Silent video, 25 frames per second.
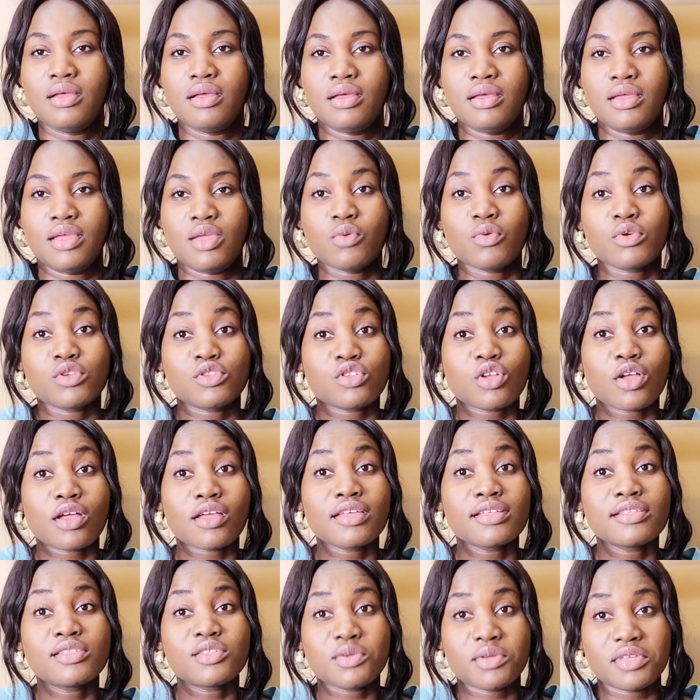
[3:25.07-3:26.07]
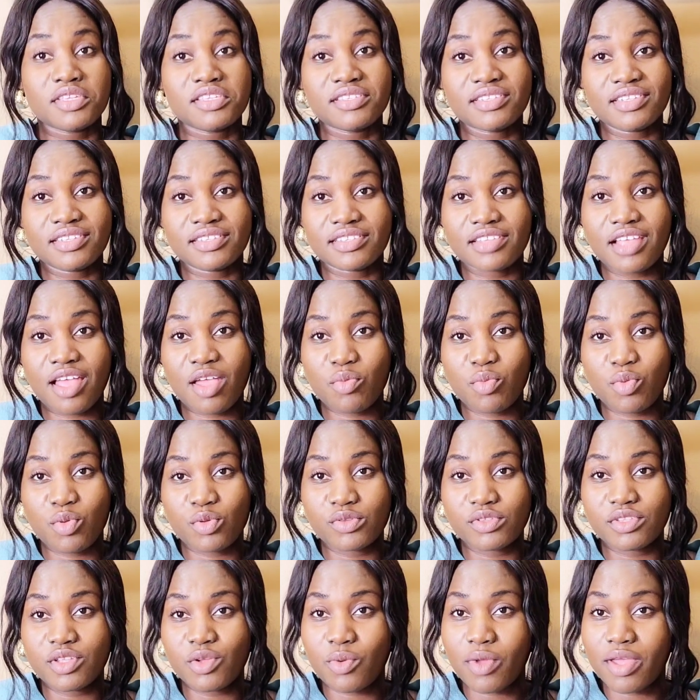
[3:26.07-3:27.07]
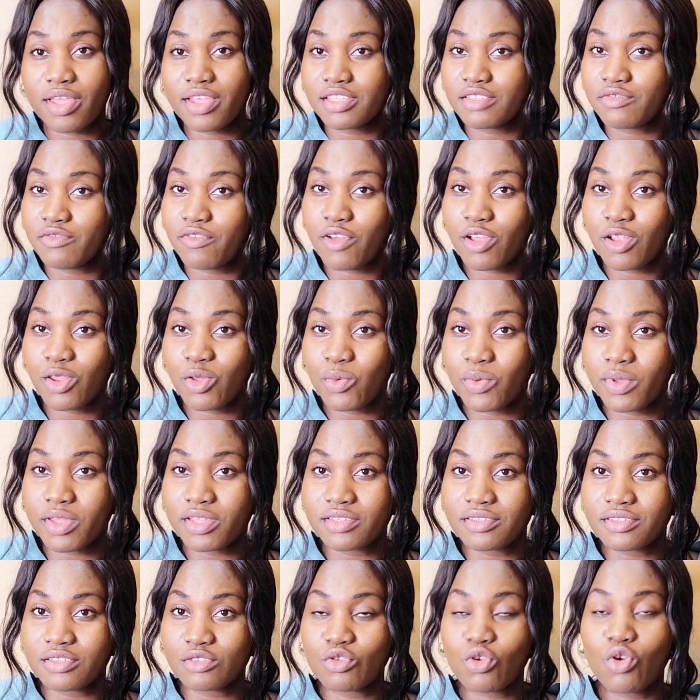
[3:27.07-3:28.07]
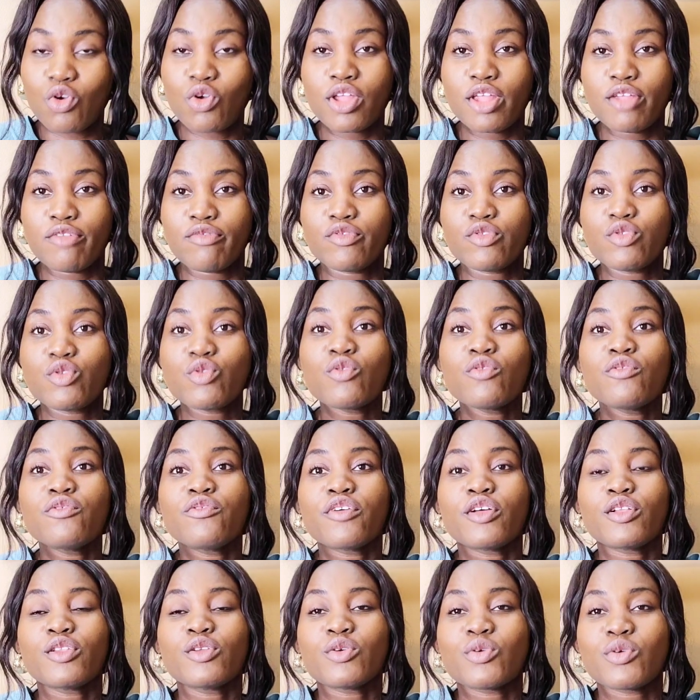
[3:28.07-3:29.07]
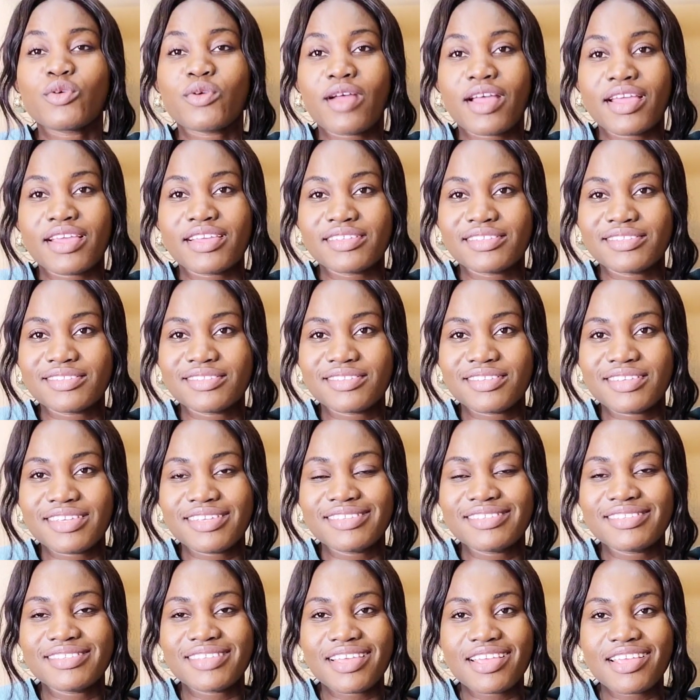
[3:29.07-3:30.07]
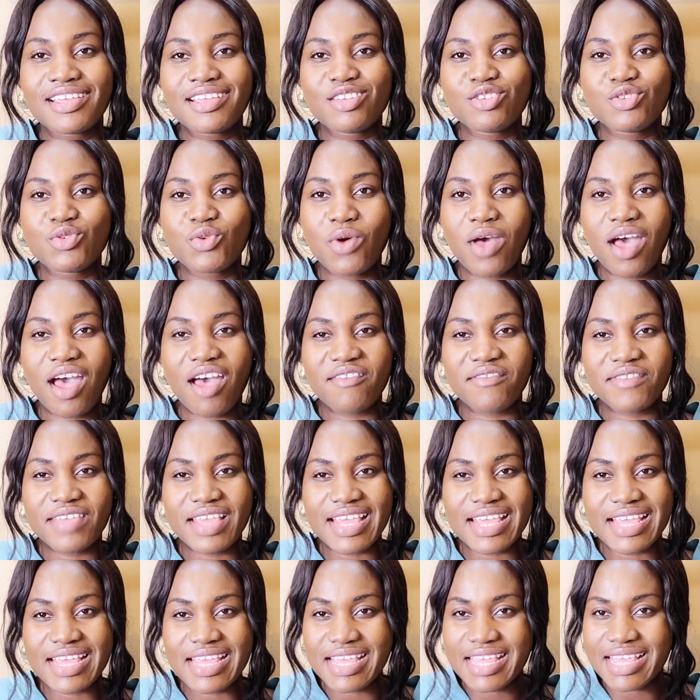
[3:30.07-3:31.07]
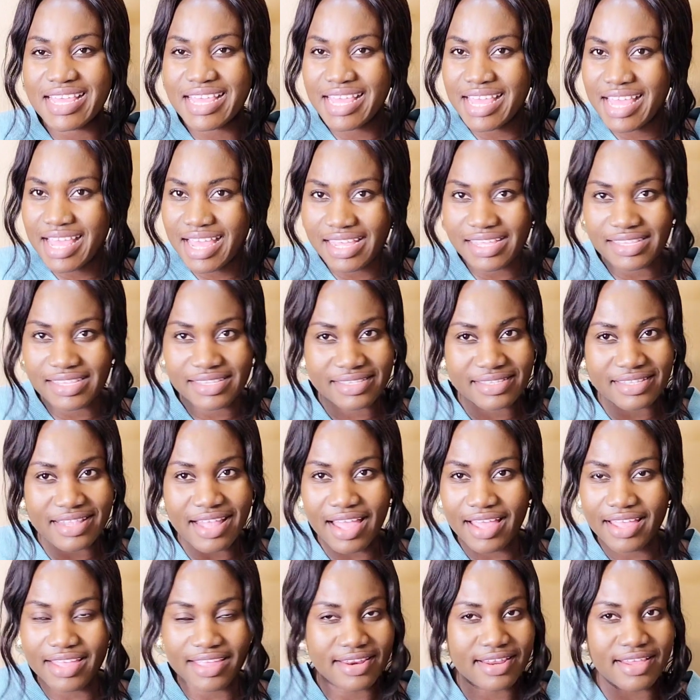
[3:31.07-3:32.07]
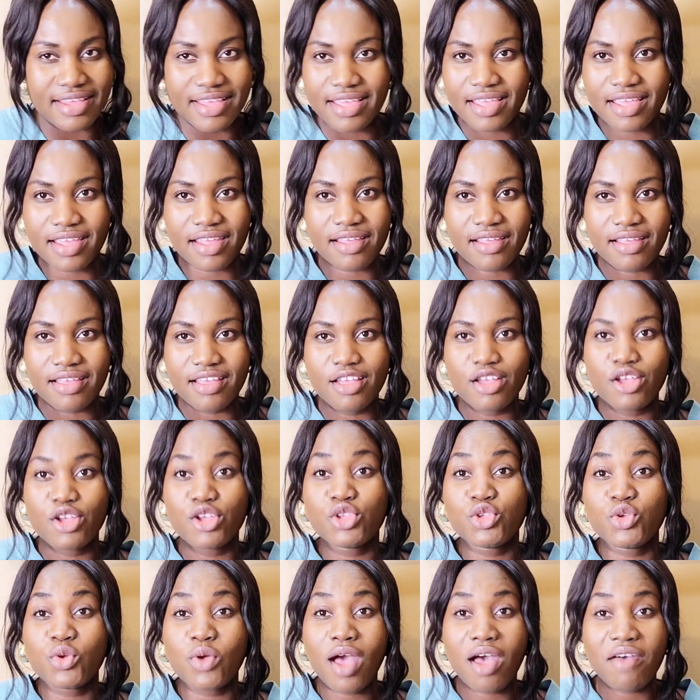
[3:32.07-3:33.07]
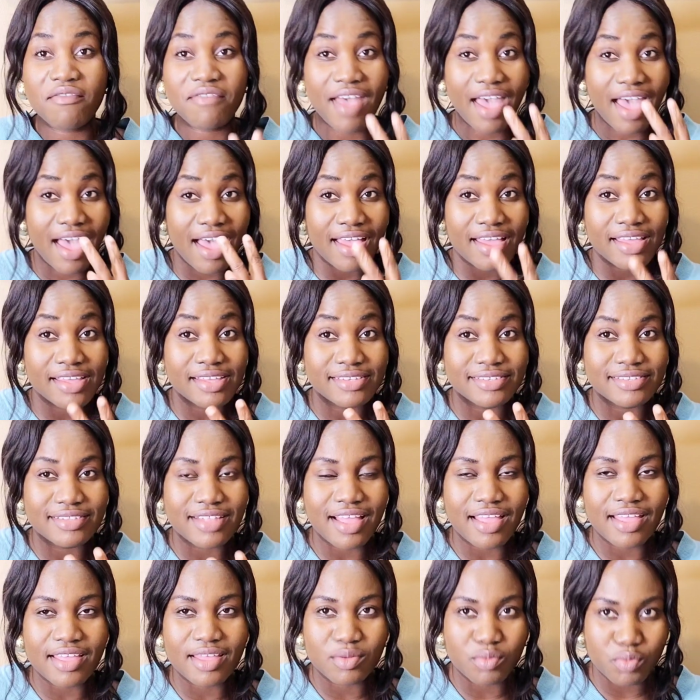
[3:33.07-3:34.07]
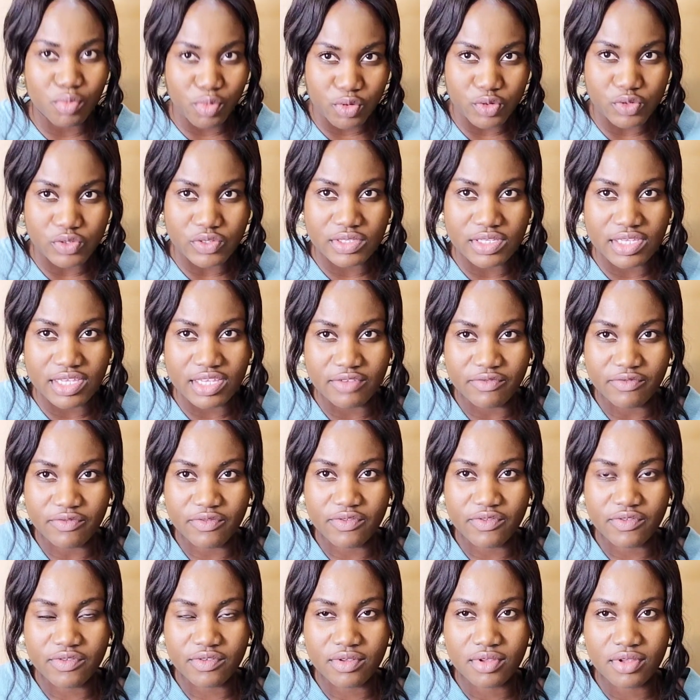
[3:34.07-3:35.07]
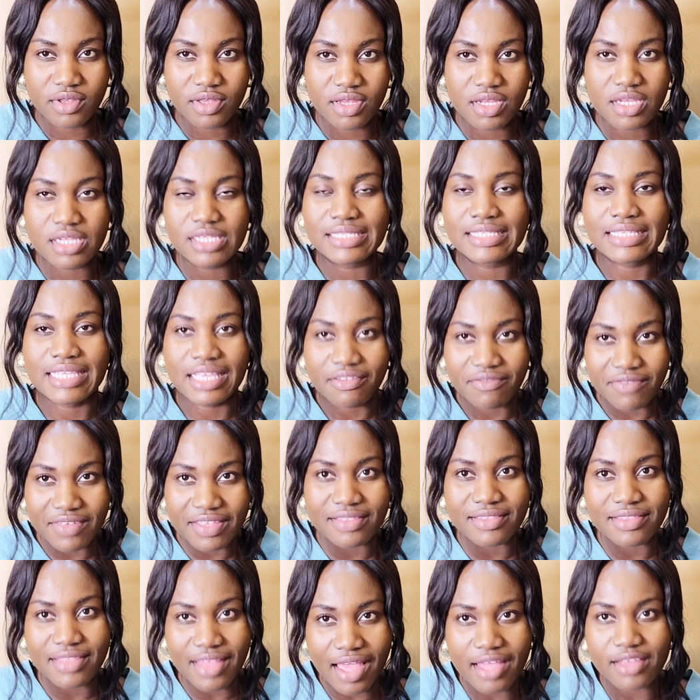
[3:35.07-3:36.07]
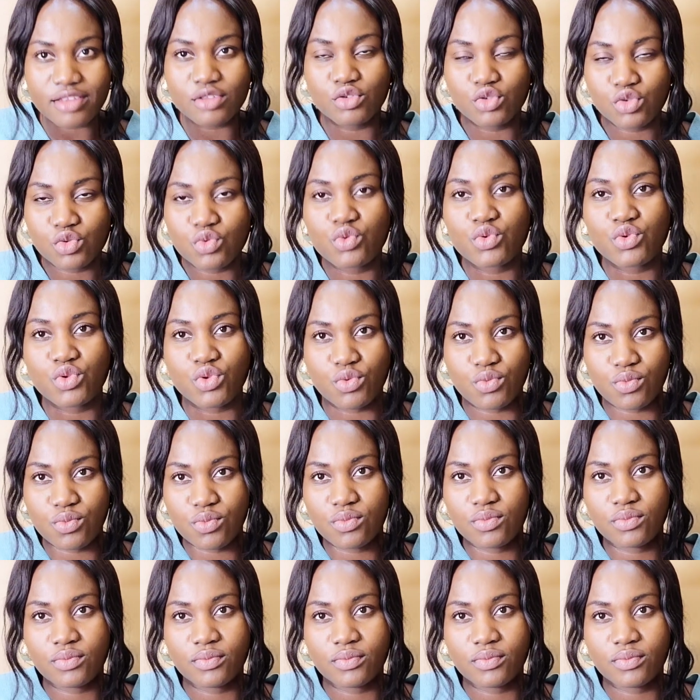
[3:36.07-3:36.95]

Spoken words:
he was talking to his disciples, they were his followers. So if you follow Christ, he's saying you have ears that can hear, you have eyes that can perceive. He's giving that to you.